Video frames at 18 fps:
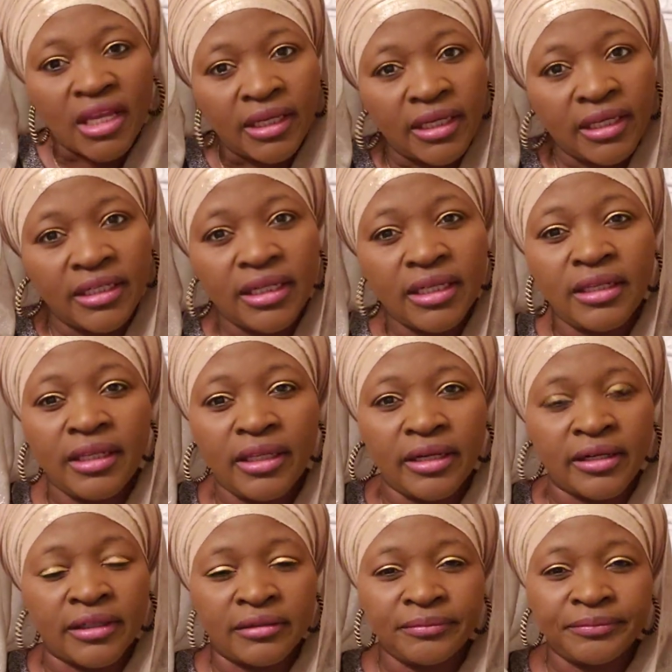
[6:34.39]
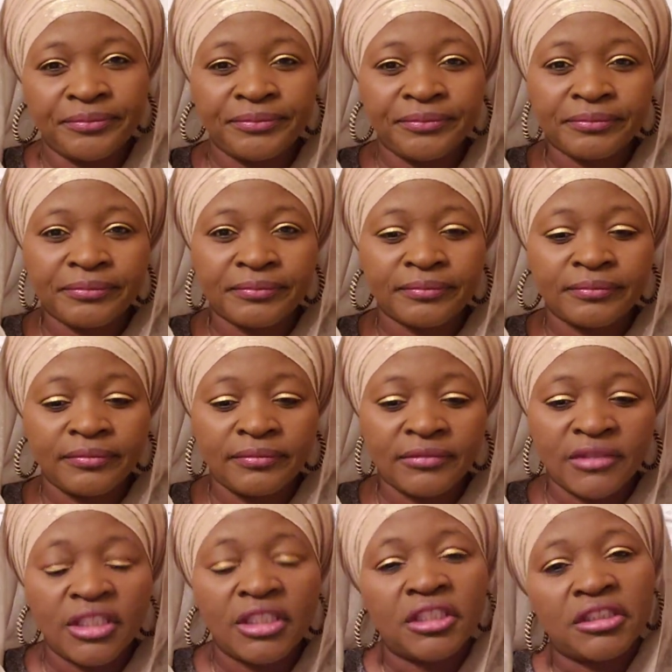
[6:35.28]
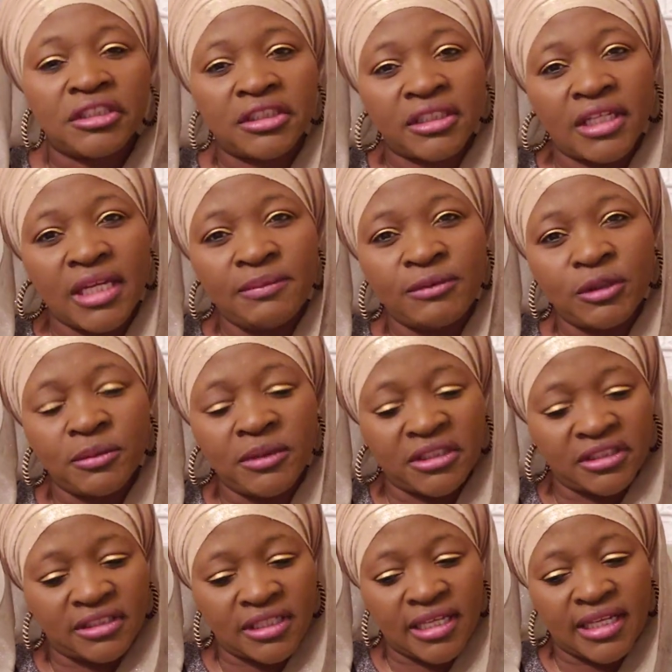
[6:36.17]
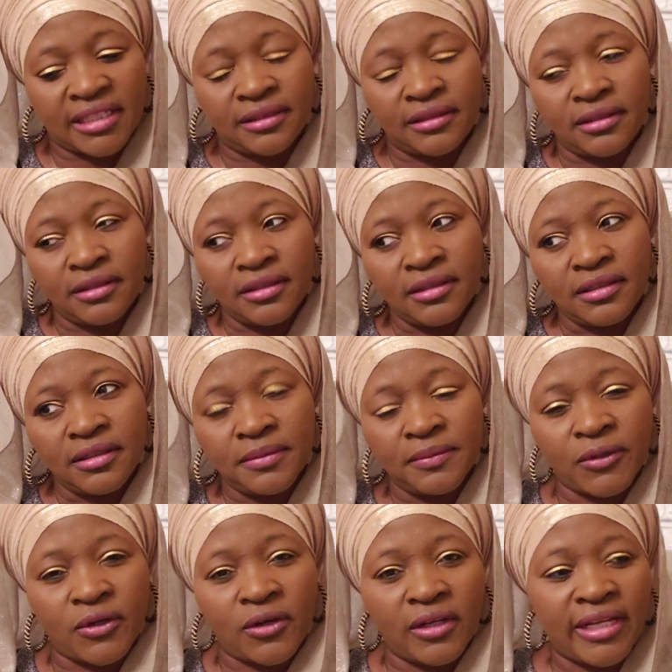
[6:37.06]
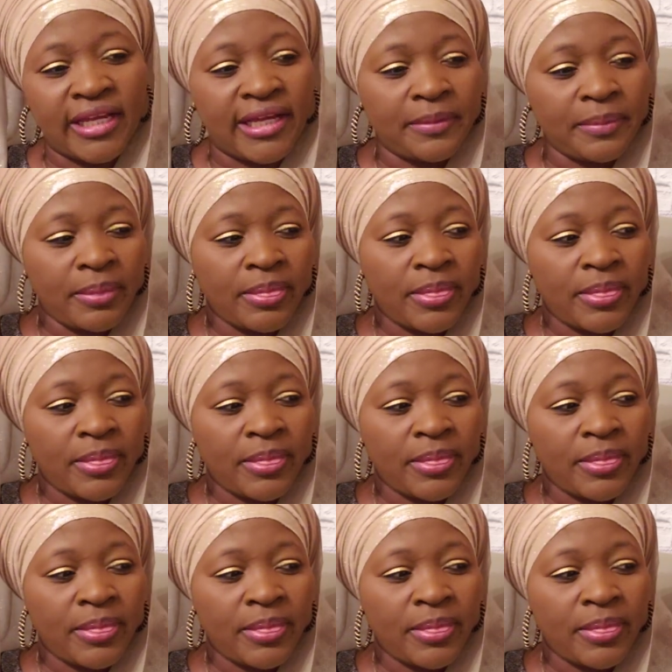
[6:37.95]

A day later, she came to me, she said, Bukola,